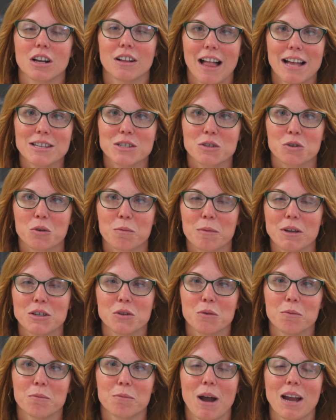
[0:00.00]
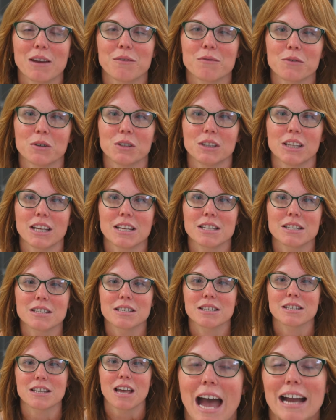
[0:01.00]
classroom and do
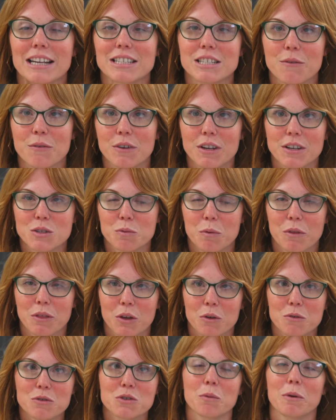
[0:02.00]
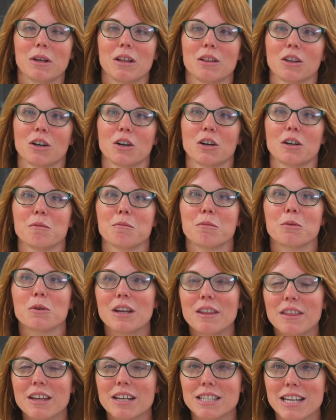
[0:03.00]
mindfulness activities with you. So we learn
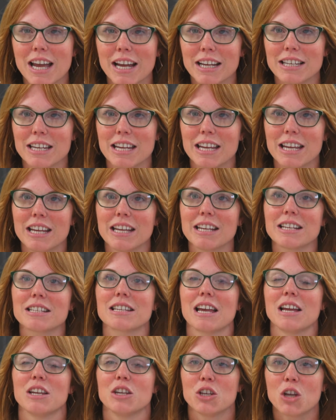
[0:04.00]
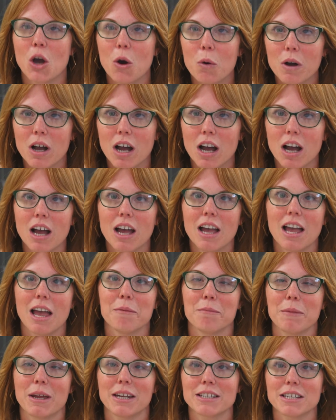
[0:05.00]
breathing techniques and yoga
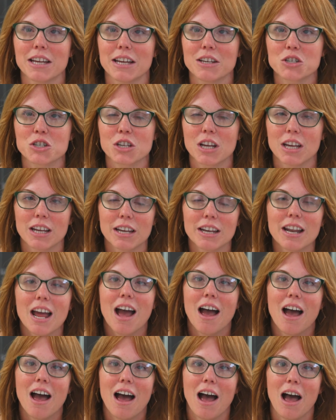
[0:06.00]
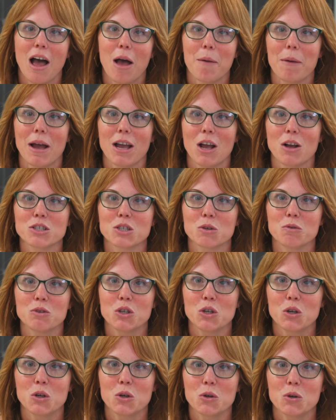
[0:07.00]
and meditation. I also
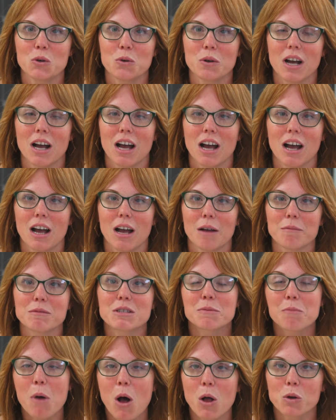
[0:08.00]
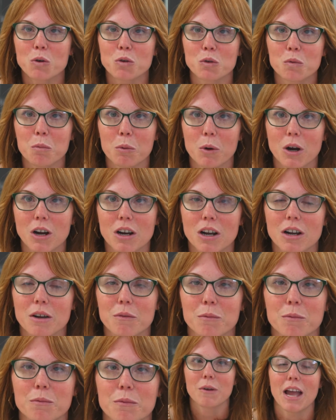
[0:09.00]
do small group work
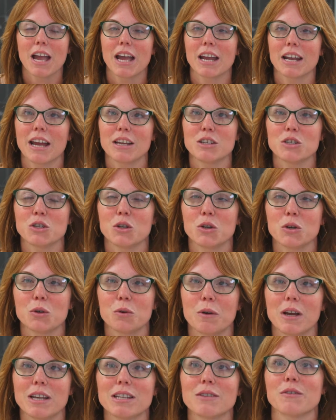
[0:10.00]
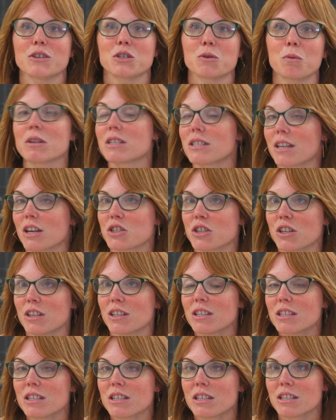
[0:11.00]
and I do individual
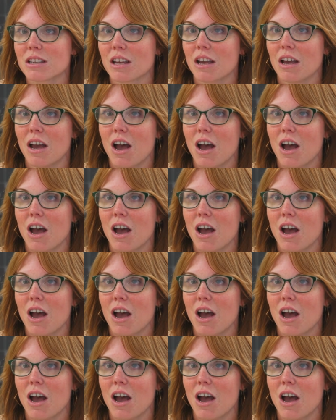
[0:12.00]
sessions